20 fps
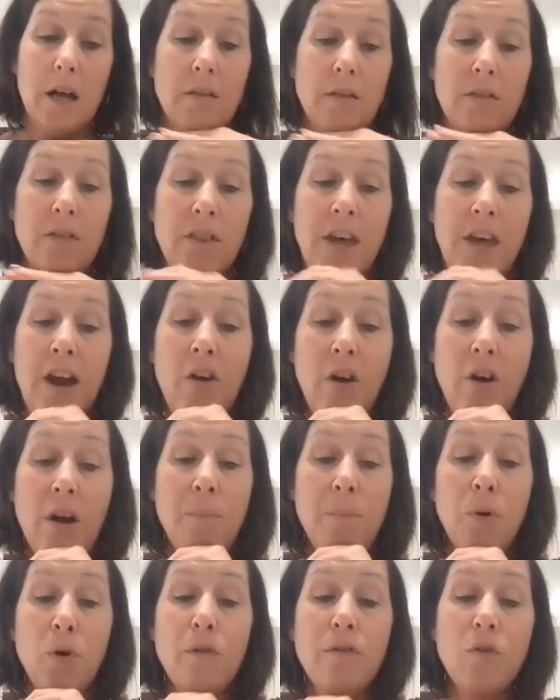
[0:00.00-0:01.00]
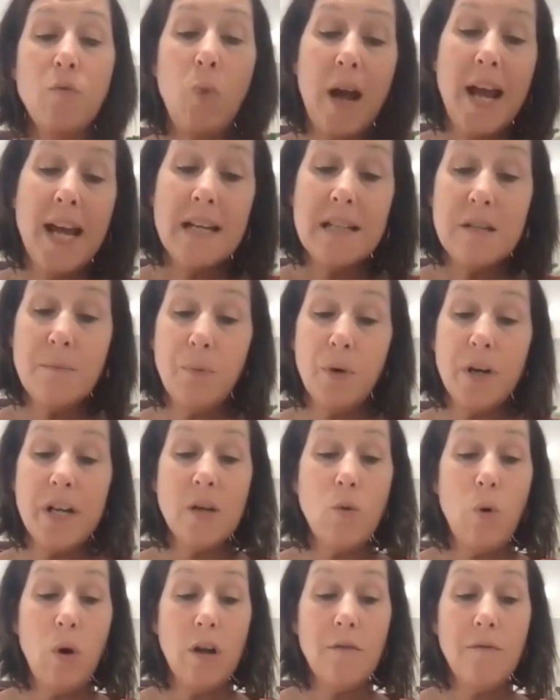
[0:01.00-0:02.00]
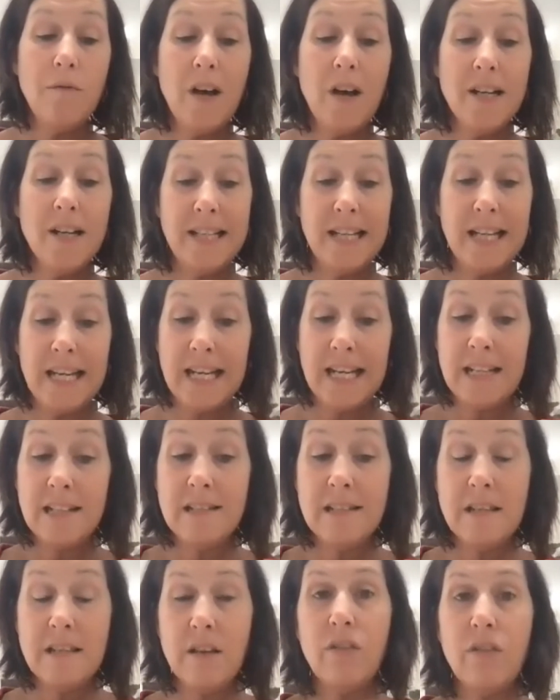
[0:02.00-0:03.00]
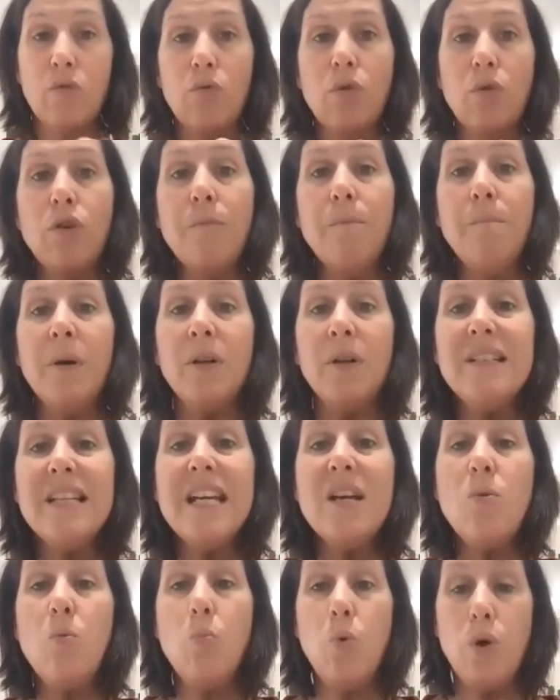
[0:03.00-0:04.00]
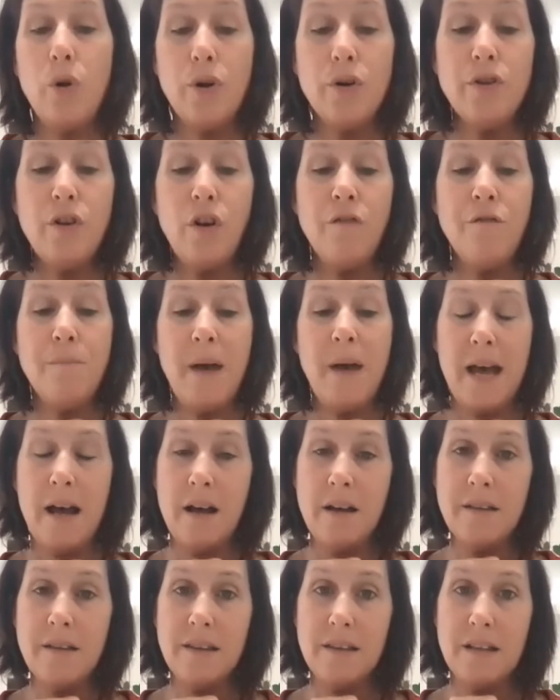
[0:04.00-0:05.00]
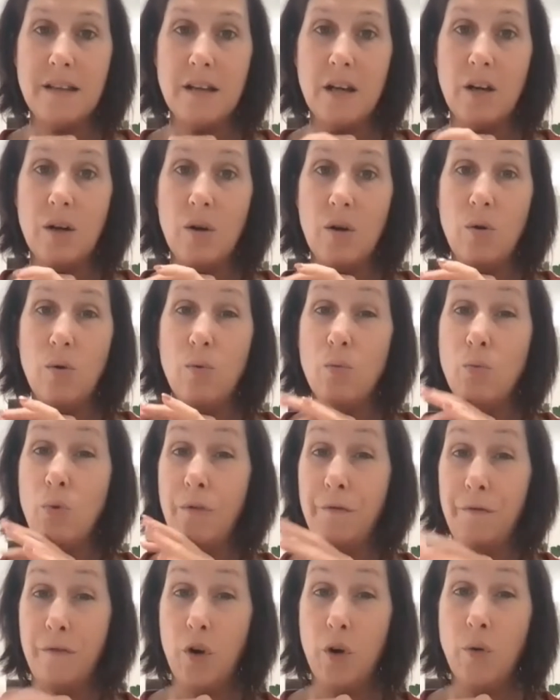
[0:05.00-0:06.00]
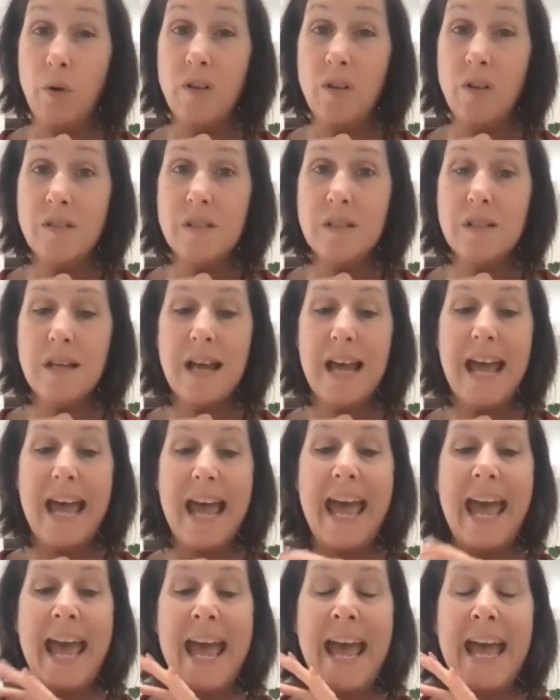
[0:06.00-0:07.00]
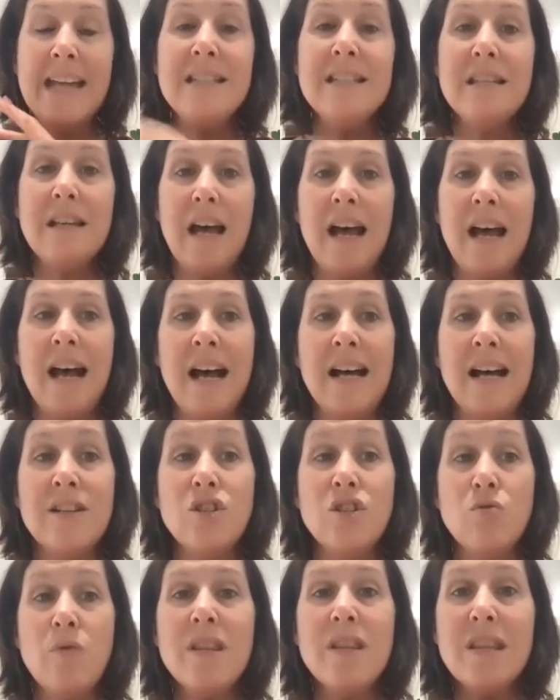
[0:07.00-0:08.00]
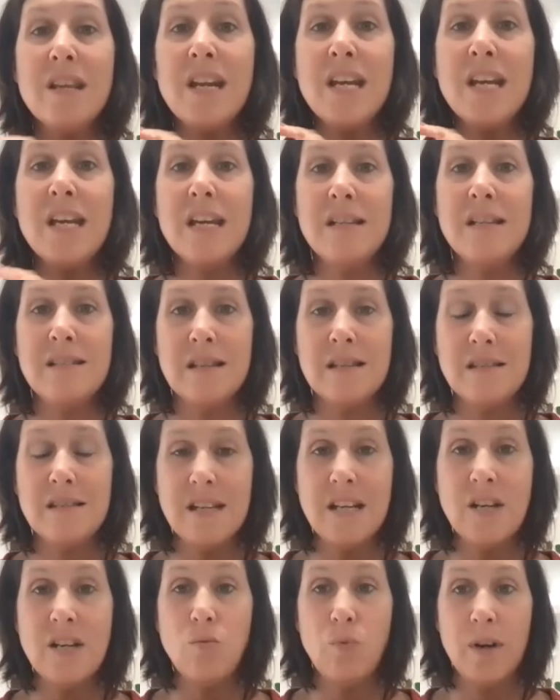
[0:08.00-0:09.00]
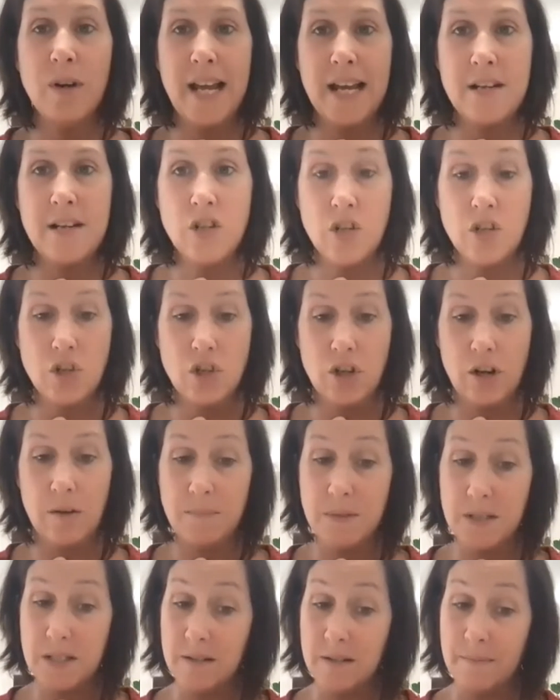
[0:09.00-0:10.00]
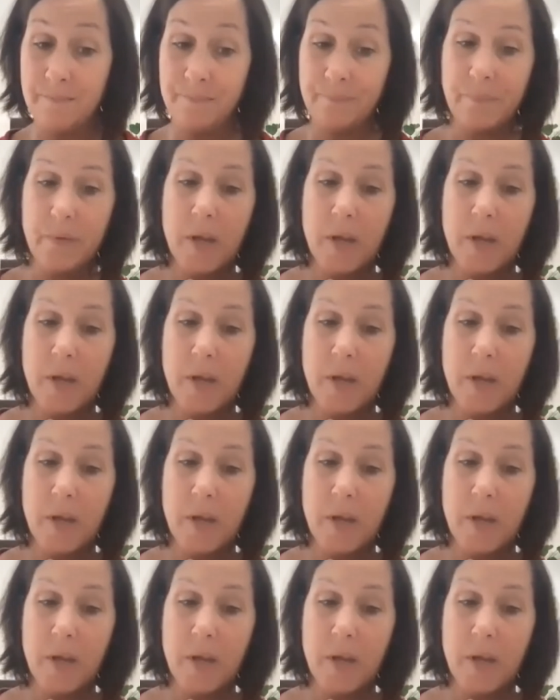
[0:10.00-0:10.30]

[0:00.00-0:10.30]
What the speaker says: They're a proven way to bring in qualified leads through building word of mouth referrals and strengthening existing relationships.